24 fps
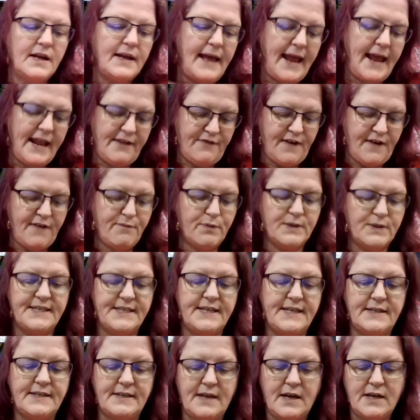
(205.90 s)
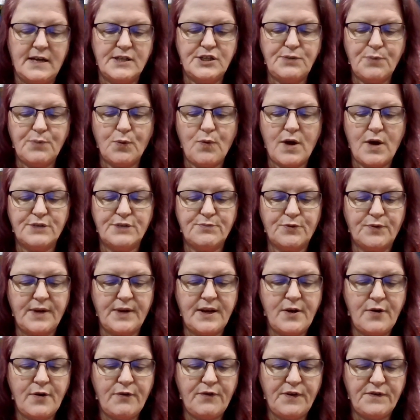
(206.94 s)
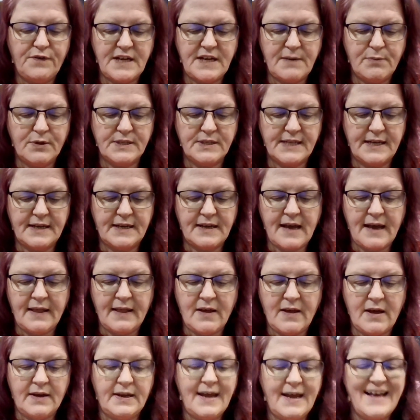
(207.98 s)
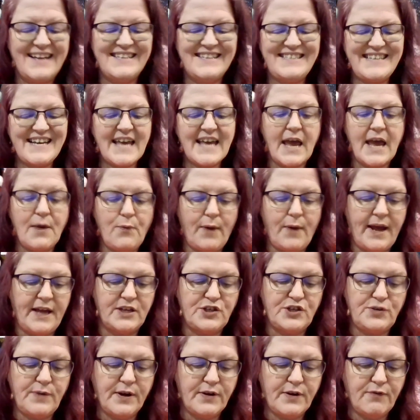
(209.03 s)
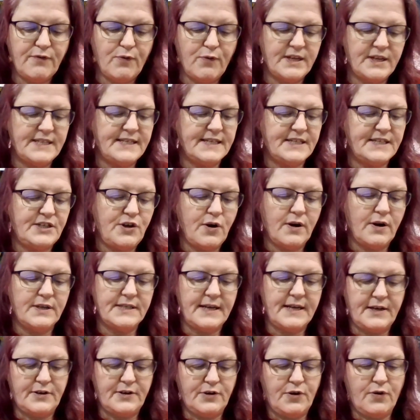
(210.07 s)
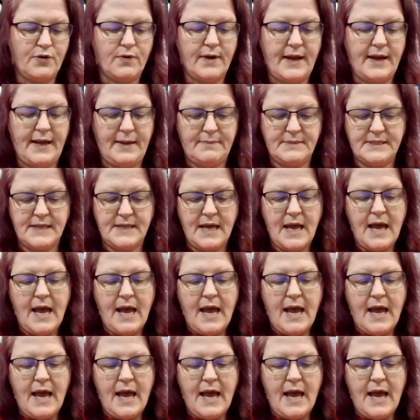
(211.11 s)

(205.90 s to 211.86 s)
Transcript: 85% superwash merino, 15% nylon, DK weight, 246 yards, 100 grams.